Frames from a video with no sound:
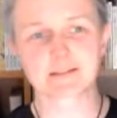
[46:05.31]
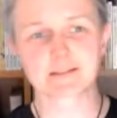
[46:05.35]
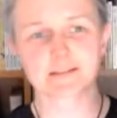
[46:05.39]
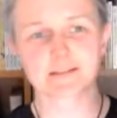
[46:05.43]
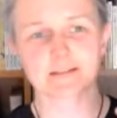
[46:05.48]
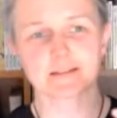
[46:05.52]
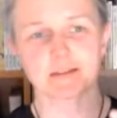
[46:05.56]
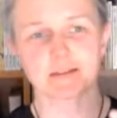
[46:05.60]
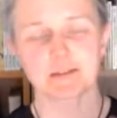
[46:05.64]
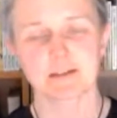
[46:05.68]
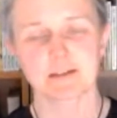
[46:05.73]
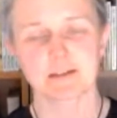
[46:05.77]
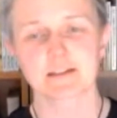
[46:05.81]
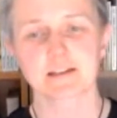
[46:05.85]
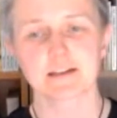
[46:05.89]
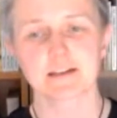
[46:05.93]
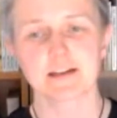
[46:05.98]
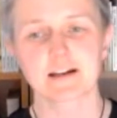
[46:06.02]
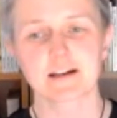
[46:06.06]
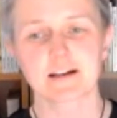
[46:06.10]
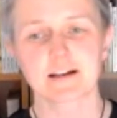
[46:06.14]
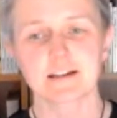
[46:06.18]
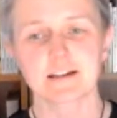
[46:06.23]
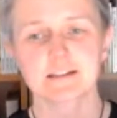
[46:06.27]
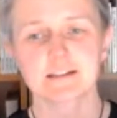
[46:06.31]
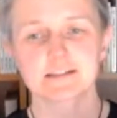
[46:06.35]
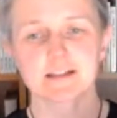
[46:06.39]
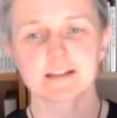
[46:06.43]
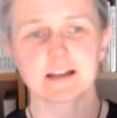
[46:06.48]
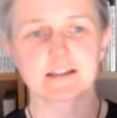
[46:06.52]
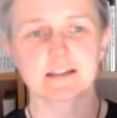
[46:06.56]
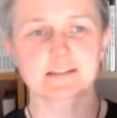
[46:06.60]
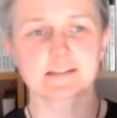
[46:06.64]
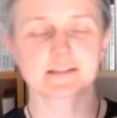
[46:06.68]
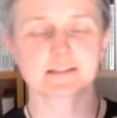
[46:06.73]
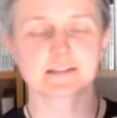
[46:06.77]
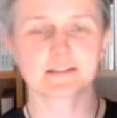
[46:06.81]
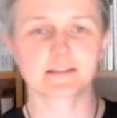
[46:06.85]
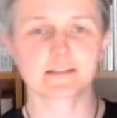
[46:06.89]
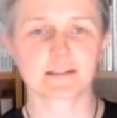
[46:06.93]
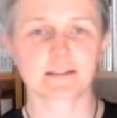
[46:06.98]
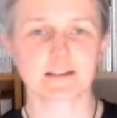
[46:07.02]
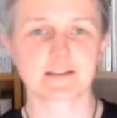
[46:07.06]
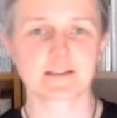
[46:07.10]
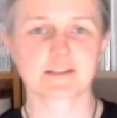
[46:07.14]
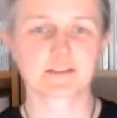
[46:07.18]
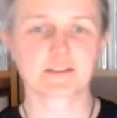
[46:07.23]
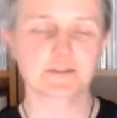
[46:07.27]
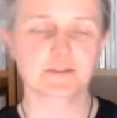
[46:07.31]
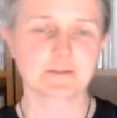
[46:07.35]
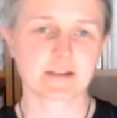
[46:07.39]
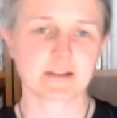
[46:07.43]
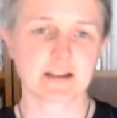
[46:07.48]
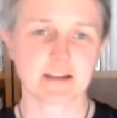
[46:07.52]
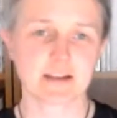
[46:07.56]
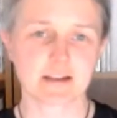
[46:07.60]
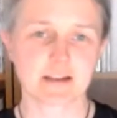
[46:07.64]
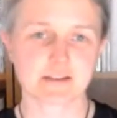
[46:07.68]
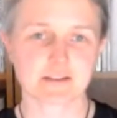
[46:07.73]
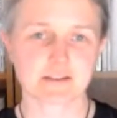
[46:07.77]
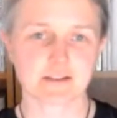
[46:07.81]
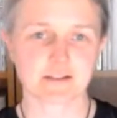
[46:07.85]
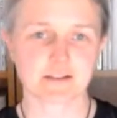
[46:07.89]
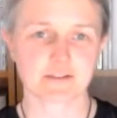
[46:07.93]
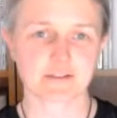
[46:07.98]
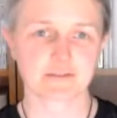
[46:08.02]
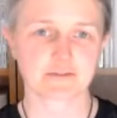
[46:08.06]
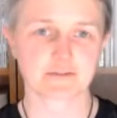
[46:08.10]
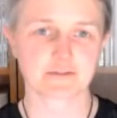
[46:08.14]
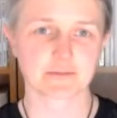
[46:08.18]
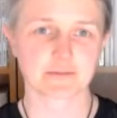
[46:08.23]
the thing here is that these two layers of